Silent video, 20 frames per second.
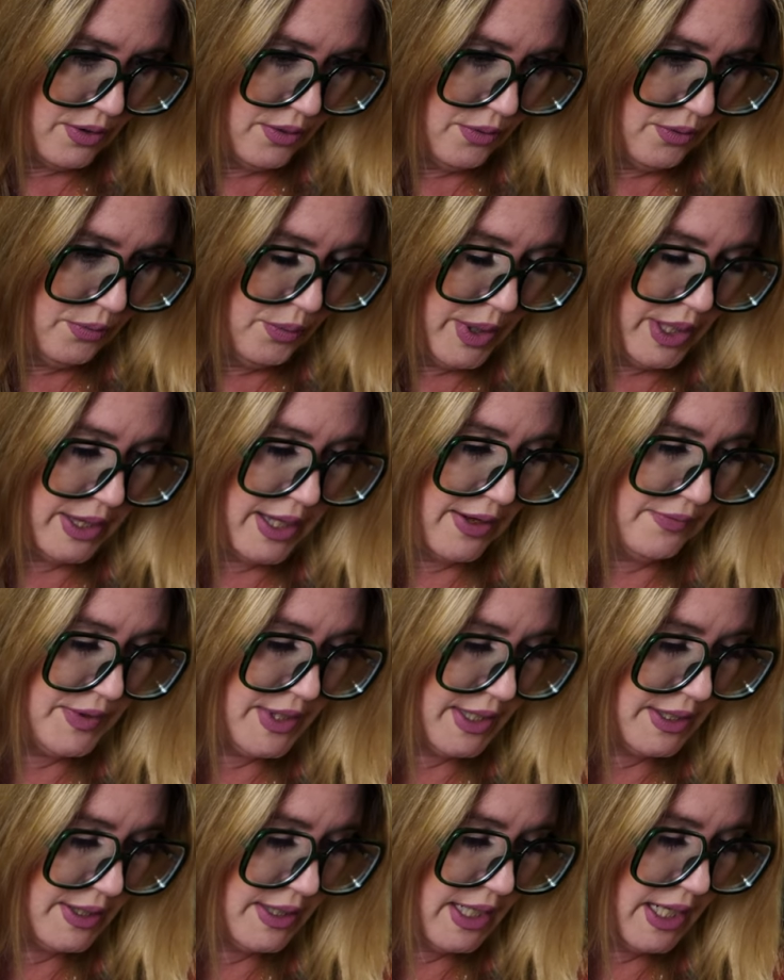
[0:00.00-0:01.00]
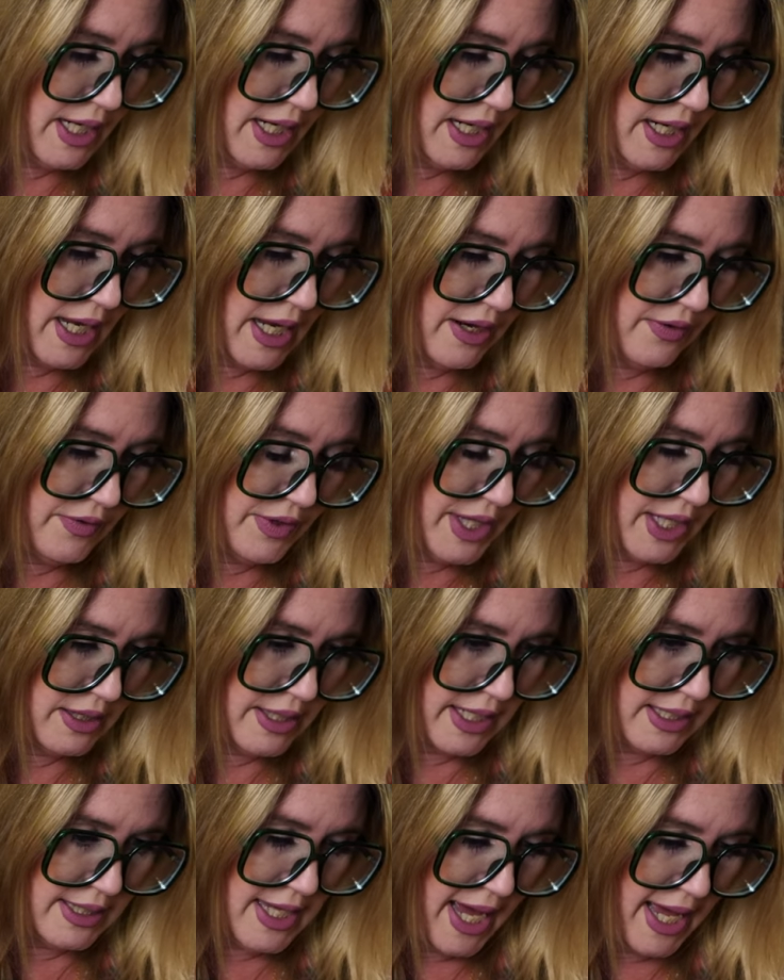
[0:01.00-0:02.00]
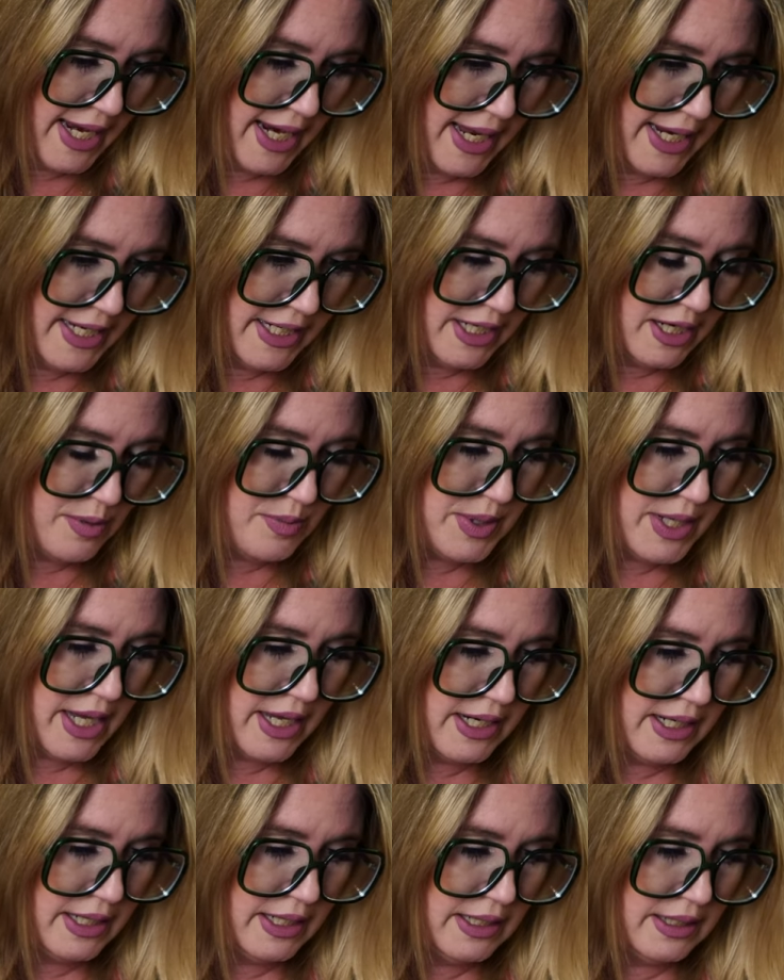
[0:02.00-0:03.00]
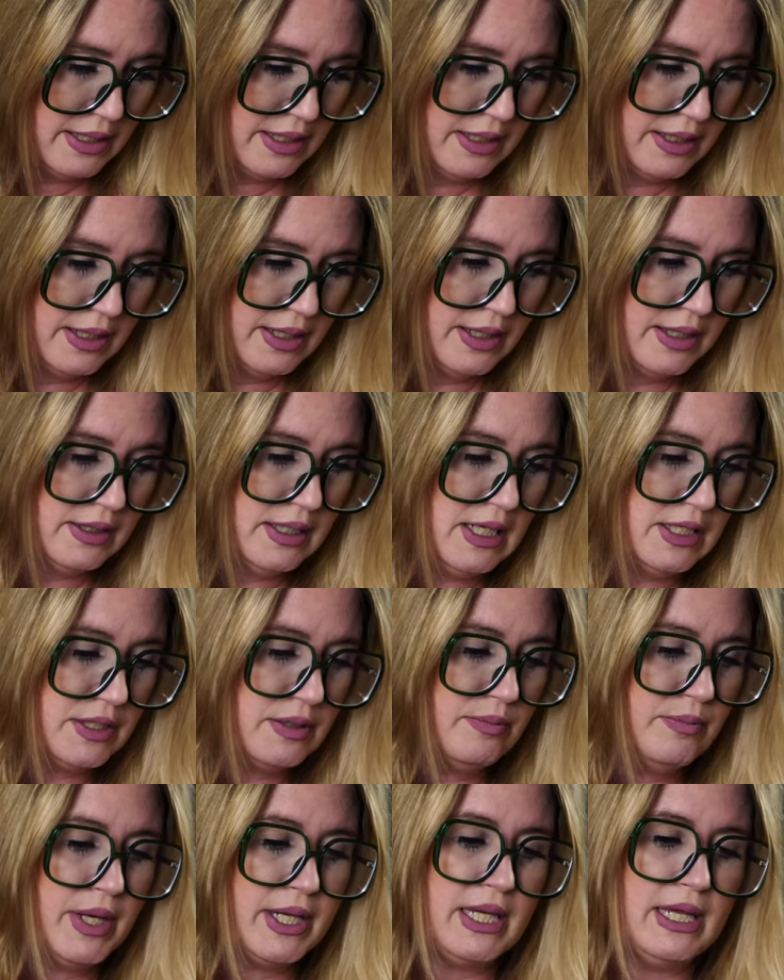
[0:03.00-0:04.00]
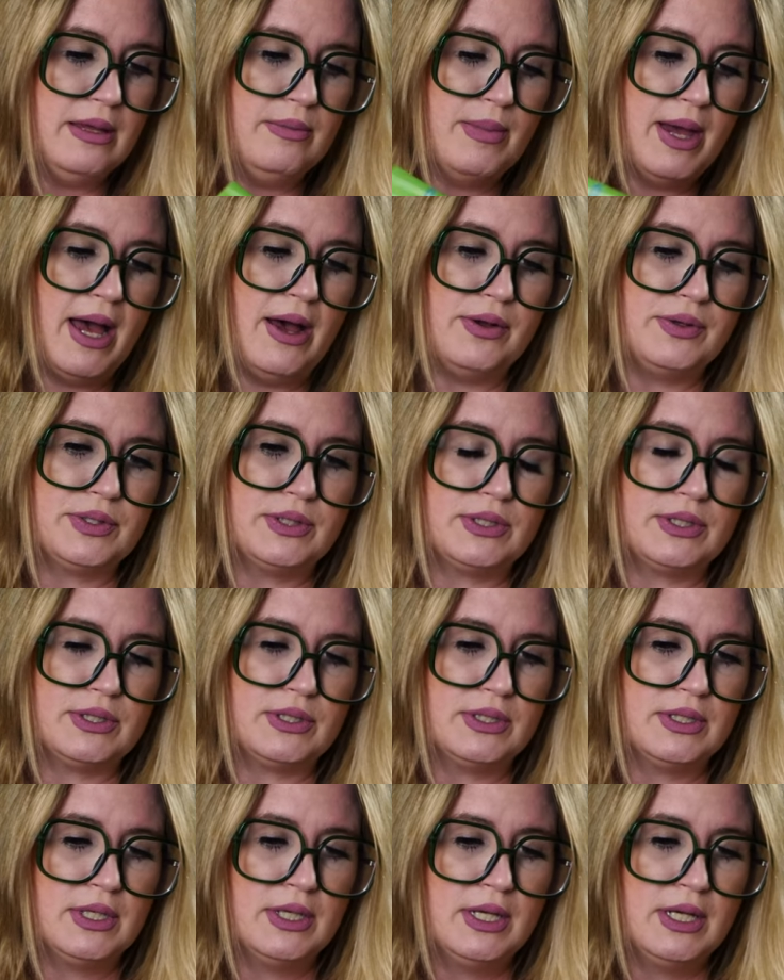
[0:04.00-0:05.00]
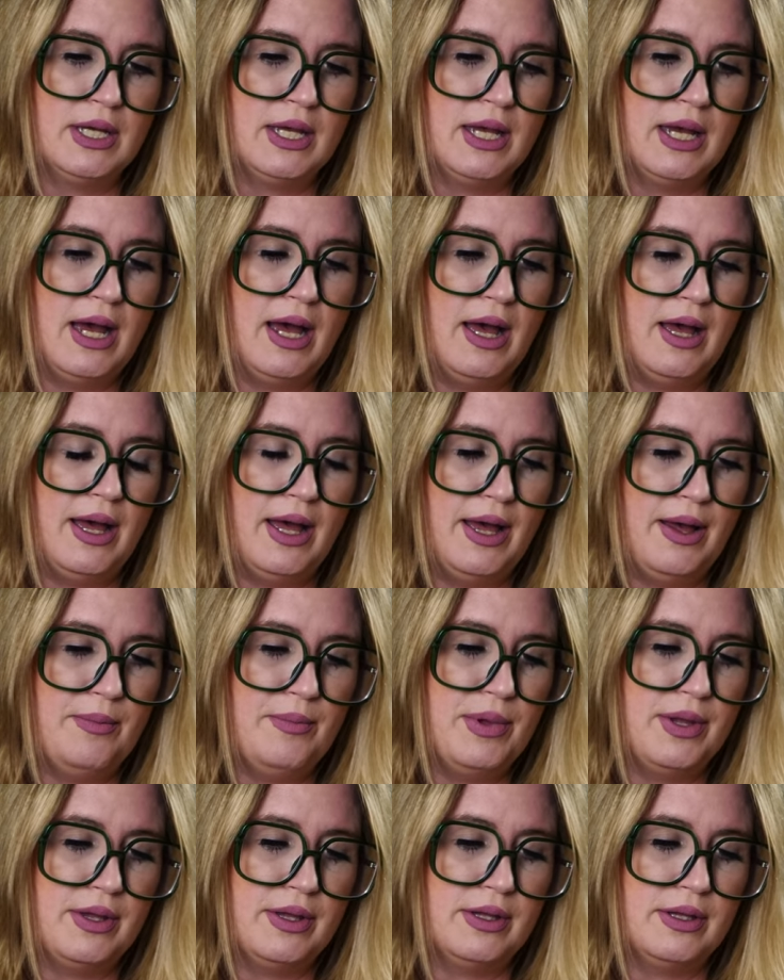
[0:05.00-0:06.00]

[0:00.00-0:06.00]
we love Disney and everything like that, I ended up getting these Mickey Mouse um,